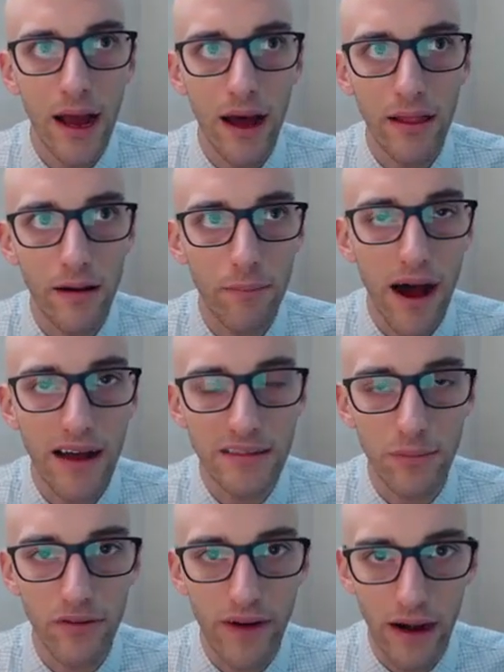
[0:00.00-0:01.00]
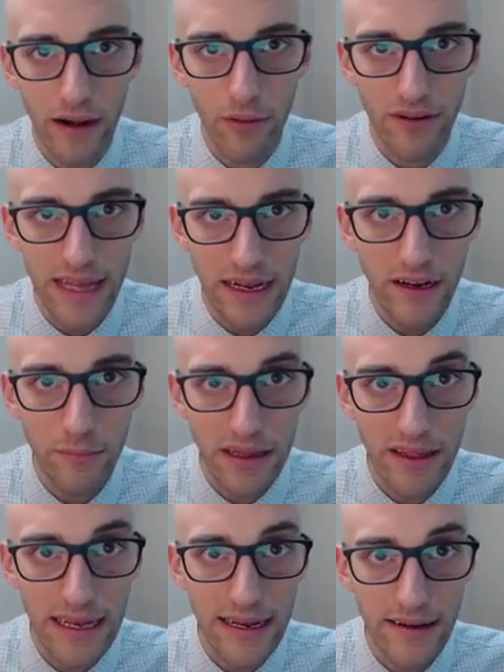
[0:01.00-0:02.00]
other possible variables that could
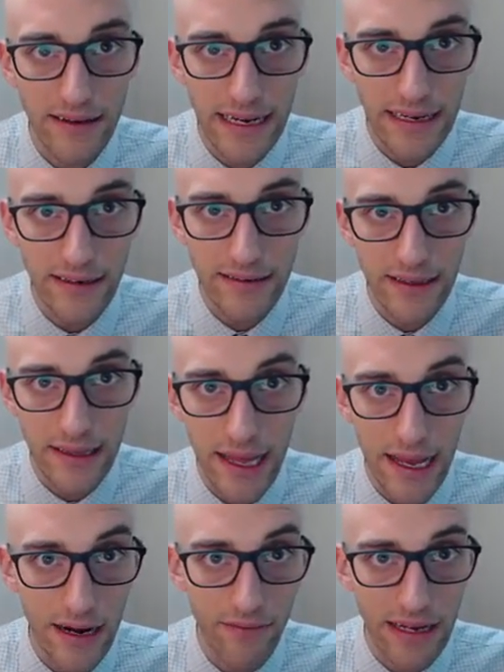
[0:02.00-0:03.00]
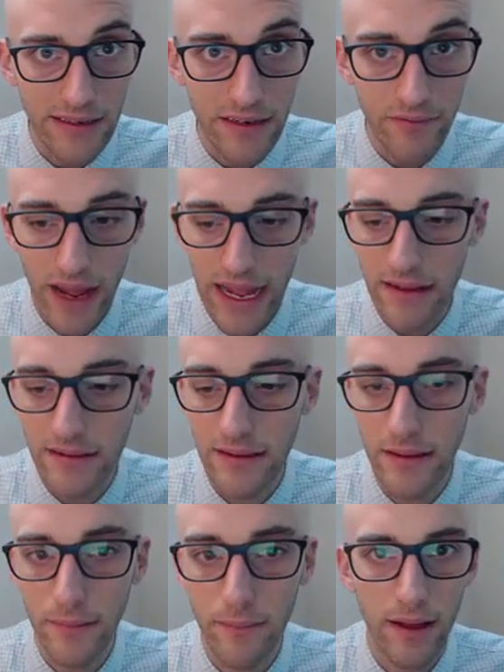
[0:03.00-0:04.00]
be leading to changes in the intervention phase.